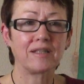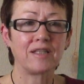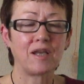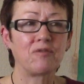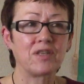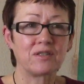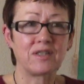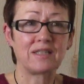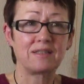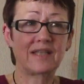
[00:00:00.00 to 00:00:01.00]
You know,
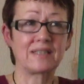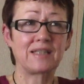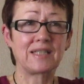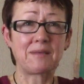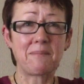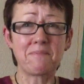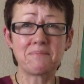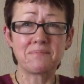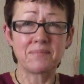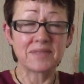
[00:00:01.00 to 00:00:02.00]
there's
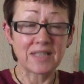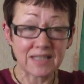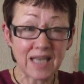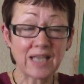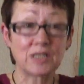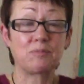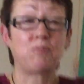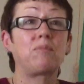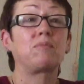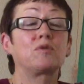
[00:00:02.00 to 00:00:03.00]
society's
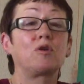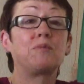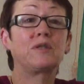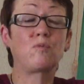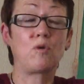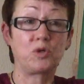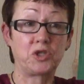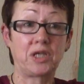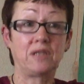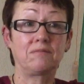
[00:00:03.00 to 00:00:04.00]
problems coming
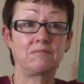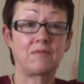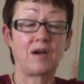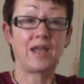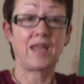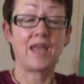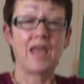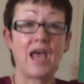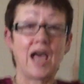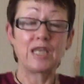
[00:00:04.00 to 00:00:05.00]
towards you, right?
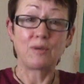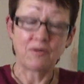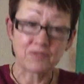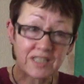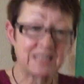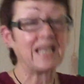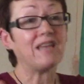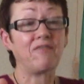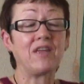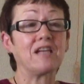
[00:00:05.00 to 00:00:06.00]
And you have to stick
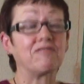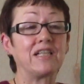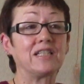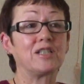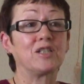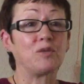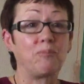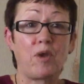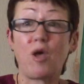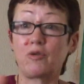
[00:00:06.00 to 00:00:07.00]
your finger in to
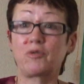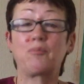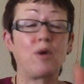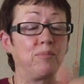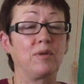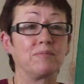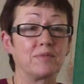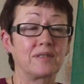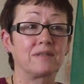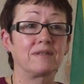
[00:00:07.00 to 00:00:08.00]
block the
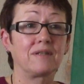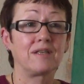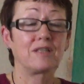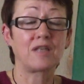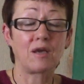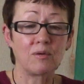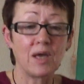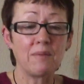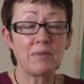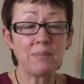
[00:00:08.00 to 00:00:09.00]
problems. So
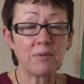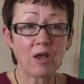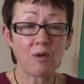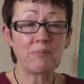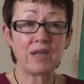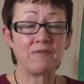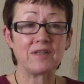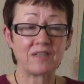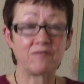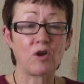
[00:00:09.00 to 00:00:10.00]
people on
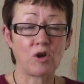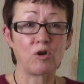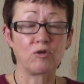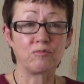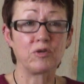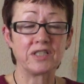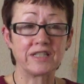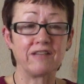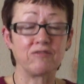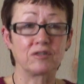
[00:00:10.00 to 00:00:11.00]
benefits have not got enough money
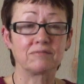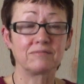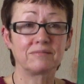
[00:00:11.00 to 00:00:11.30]
to live on.